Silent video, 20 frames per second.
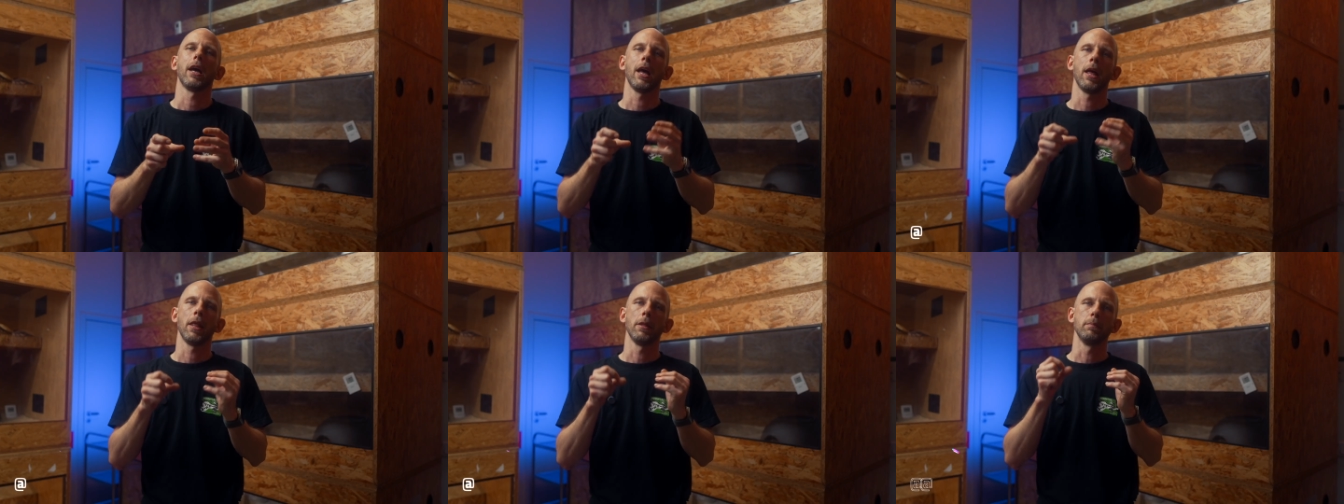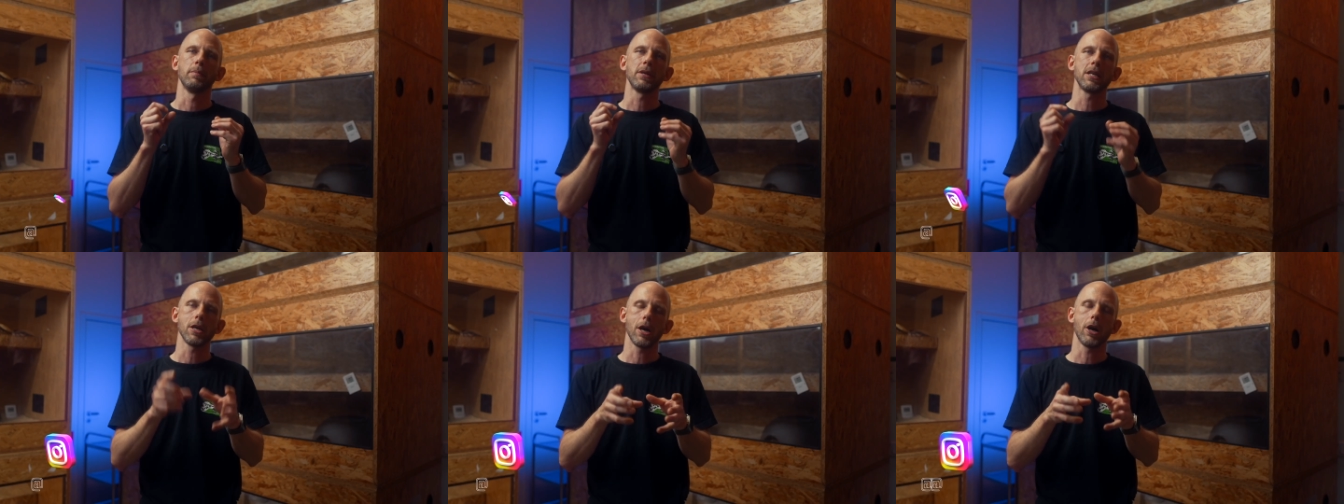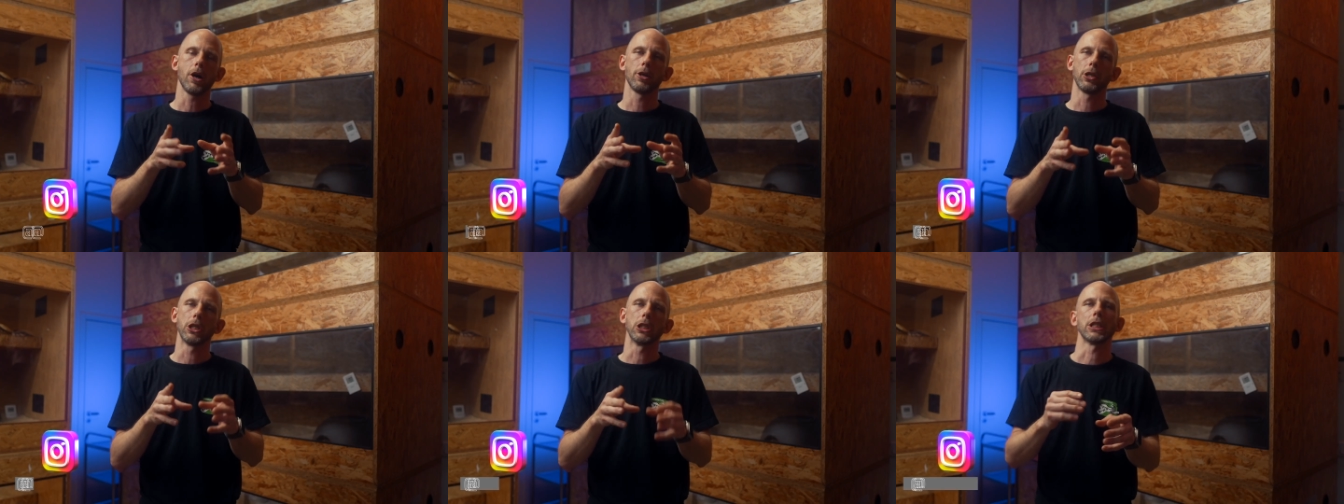and be
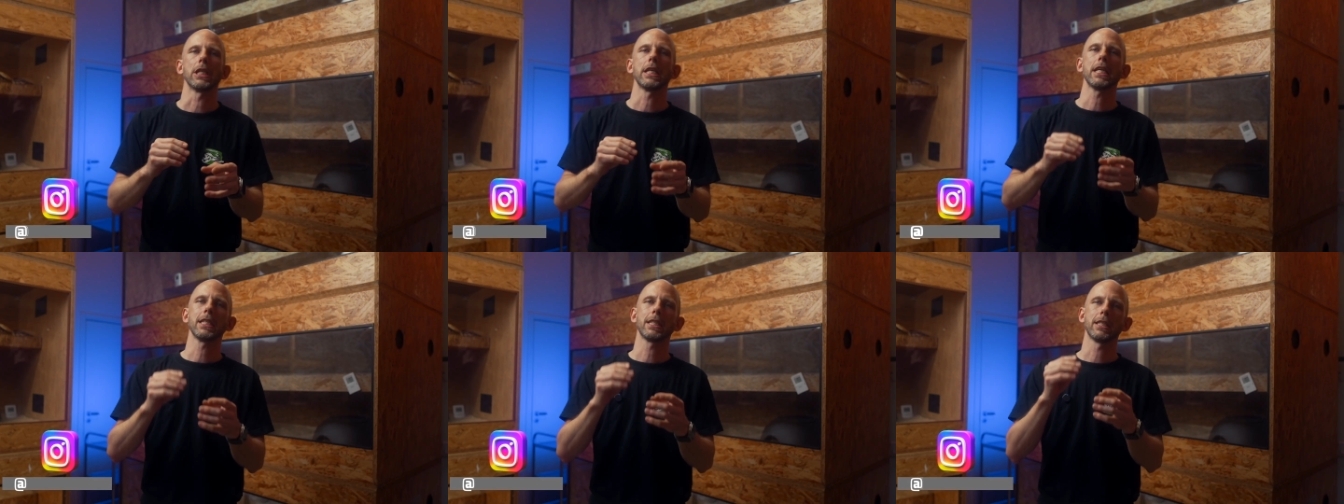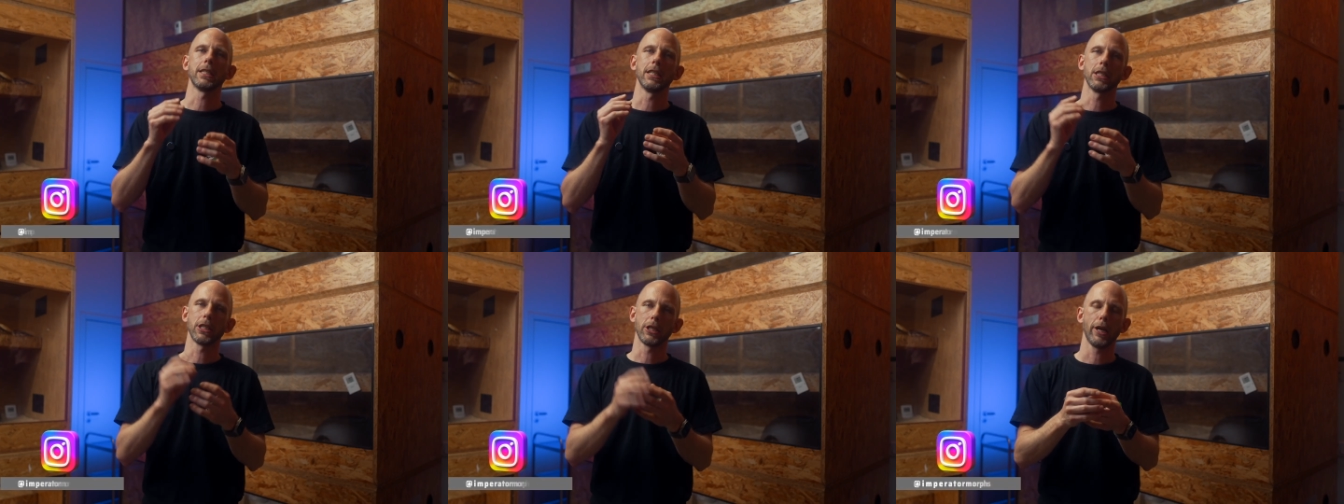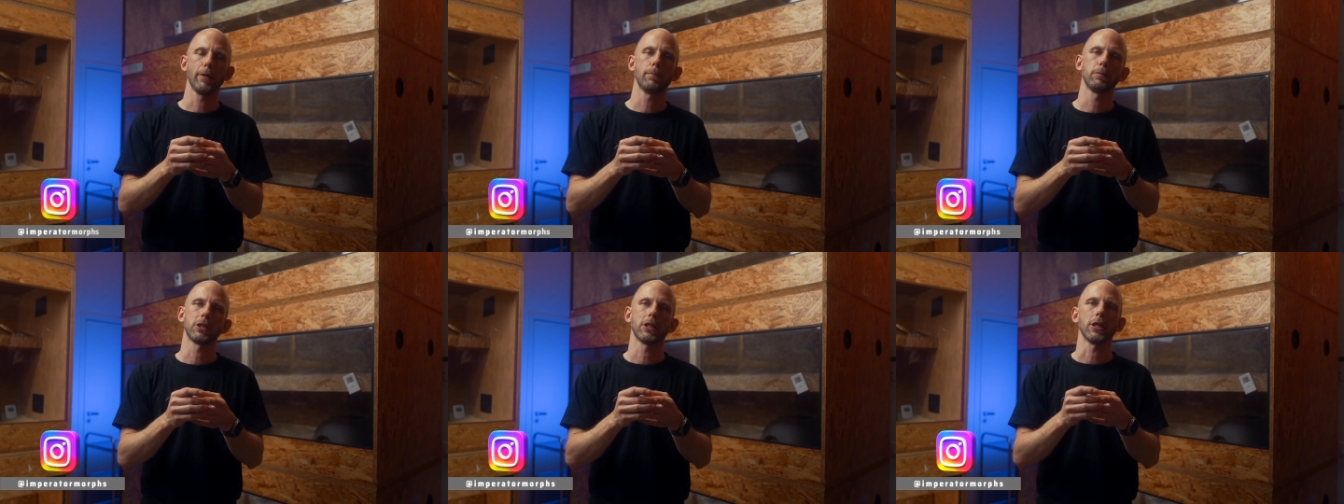honest. Is this a
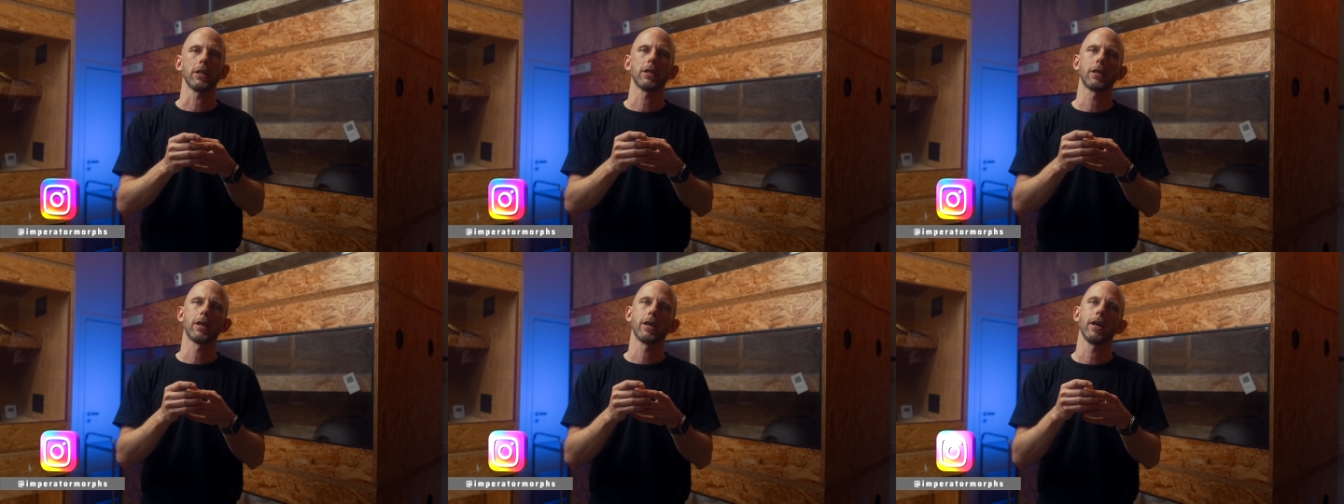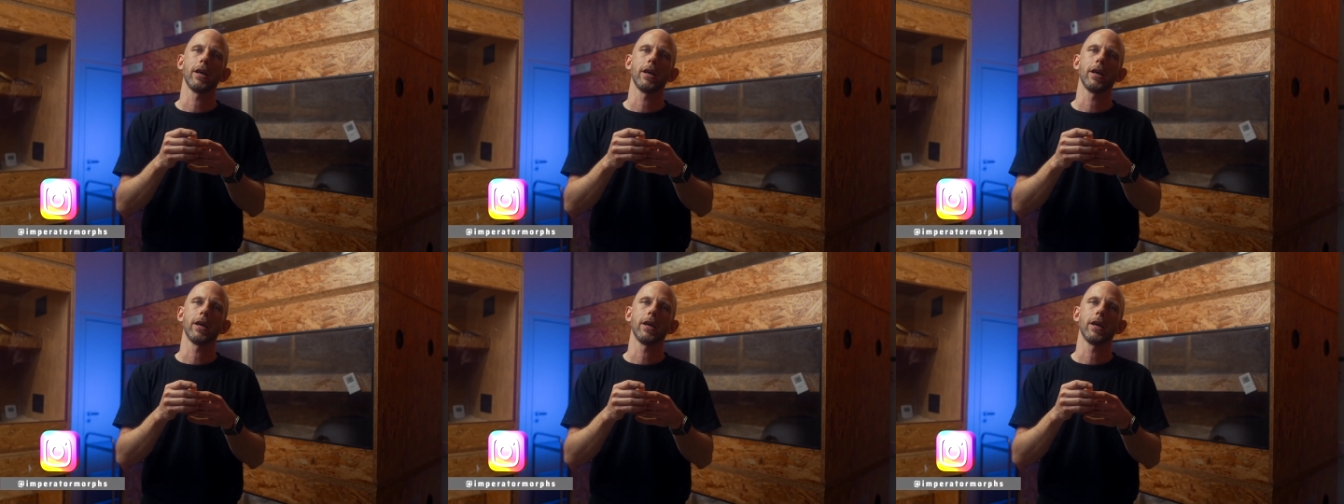lipstick?